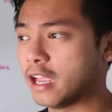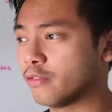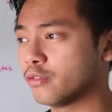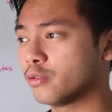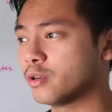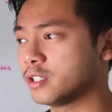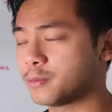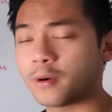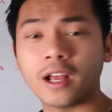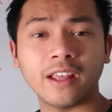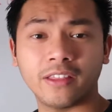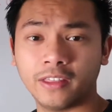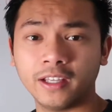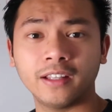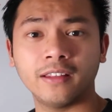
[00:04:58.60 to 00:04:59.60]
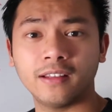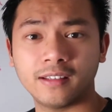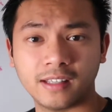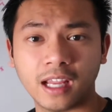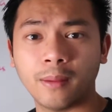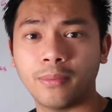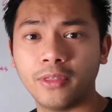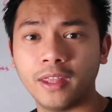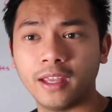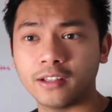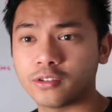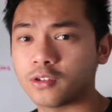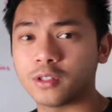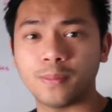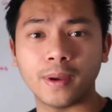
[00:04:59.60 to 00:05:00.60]
Everyone's probably thinking the same thing,
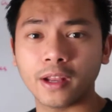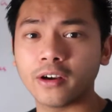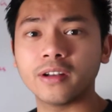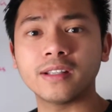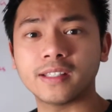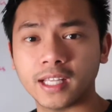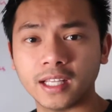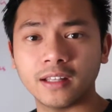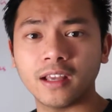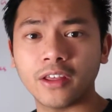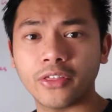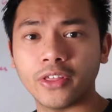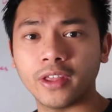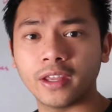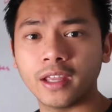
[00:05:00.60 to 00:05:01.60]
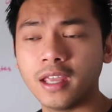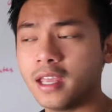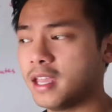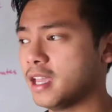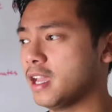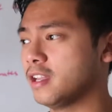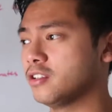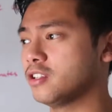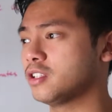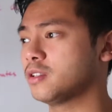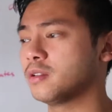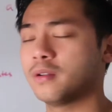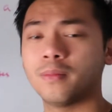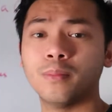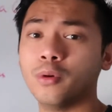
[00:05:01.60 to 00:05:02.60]
so it's better to say nothing and just
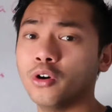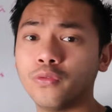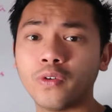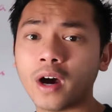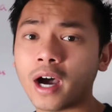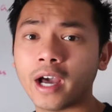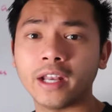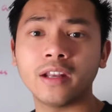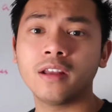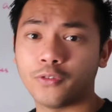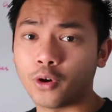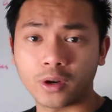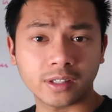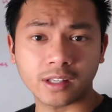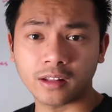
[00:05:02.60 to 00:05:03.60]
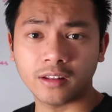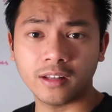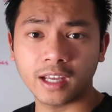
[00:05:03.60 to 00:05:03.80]
move on, focus on the